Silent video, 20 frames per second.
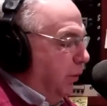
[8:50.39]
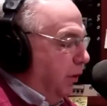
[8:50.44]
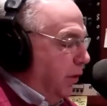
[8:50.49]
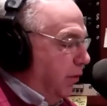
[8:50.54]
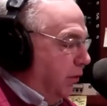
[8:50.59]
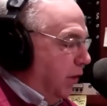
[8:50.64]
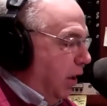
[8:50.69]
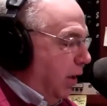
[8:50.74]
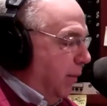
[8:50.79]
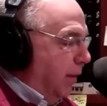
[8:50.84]
We're
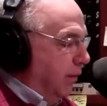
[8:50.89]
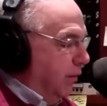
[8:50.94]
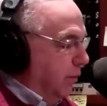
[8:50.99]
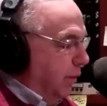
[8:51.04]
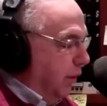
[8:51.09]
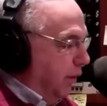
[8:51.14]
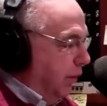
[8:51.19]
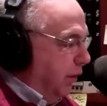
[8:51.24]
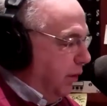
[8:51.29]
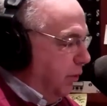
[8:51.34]
going to talk about
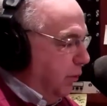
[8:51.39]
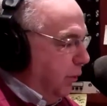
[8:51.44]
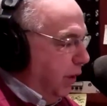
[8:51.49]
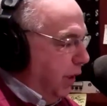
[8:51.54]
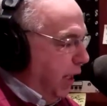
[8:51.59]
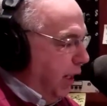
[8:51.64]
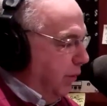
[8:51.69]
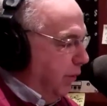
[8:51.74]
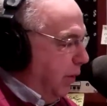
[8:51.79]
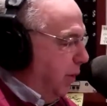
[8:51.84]
some other things we're
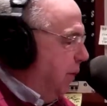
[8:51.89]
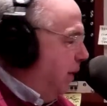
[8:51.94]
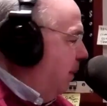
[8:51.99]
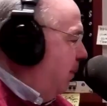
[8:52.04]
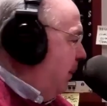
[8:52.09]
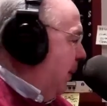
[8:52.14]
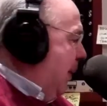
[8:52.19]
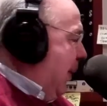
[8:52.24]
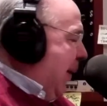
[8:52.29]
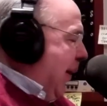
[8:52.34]
going to have coming
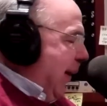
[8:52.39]
up